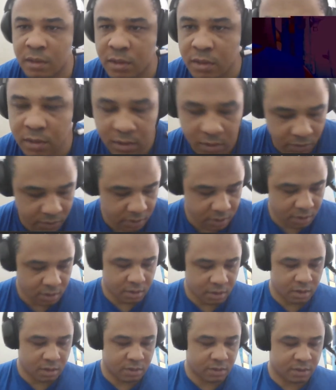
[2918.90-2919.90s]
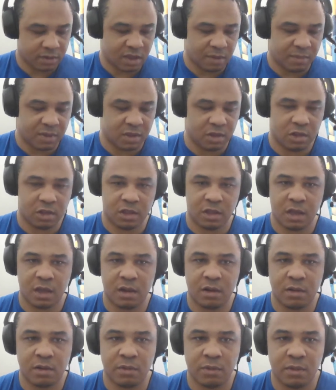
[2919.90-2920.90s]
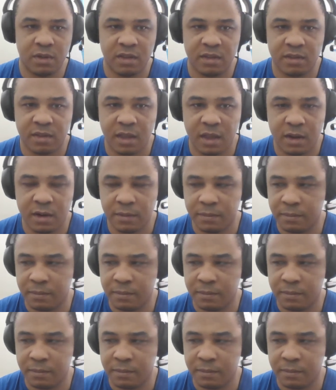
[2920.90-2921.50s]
So we're gonna go here and type in shader reset.